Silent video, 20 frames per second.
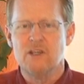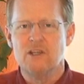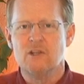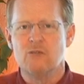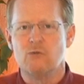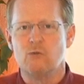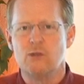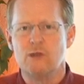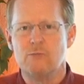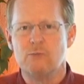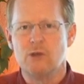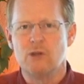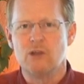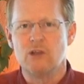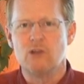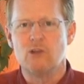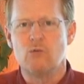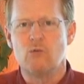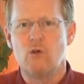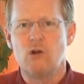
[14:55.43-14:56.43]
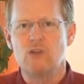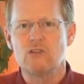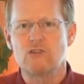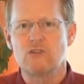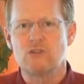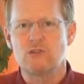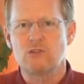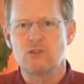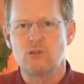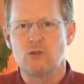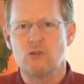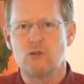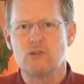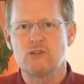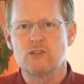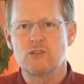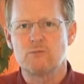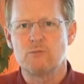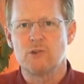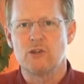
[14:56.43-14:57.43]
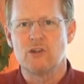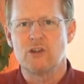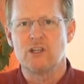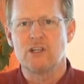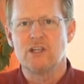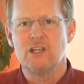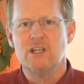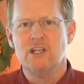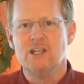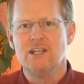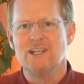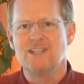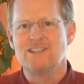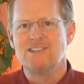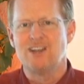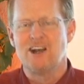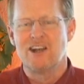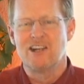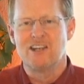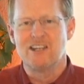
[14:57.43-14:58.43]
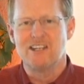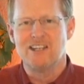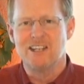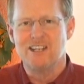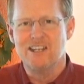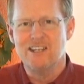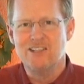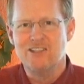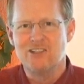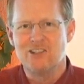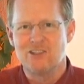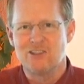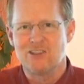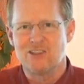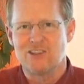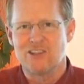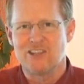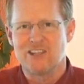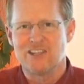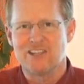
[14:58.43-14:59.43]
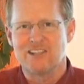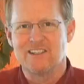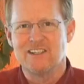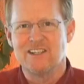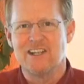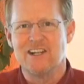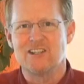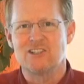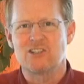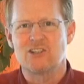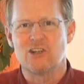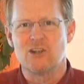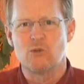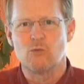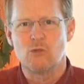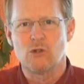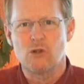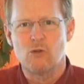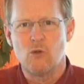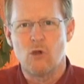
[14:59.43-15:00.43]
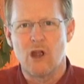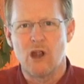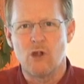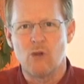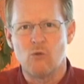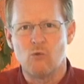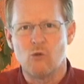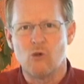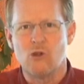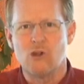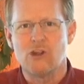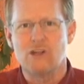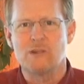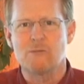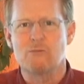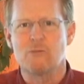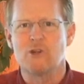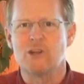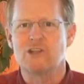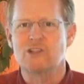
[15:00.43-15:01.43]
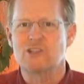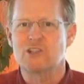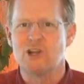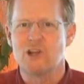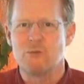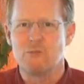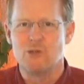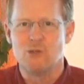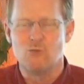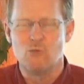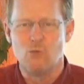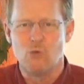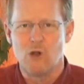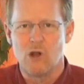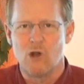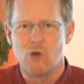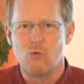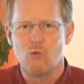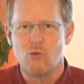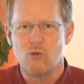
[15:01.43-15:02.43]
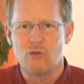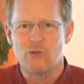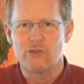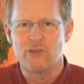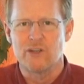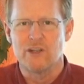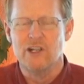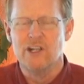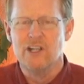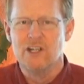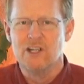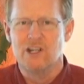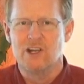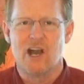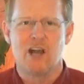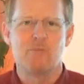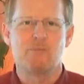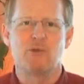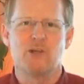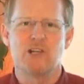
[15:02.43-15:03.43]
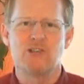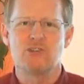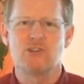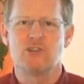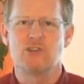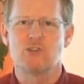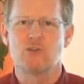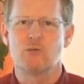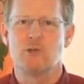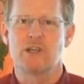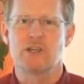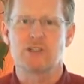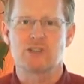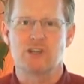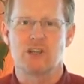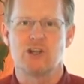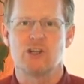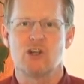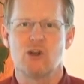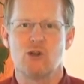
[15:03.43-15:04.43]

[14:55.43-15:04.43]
rebuilding the walls of your soul and spirit is not an easy thing it's going to require work but it's going to be well worth it god bless you this week it's going to go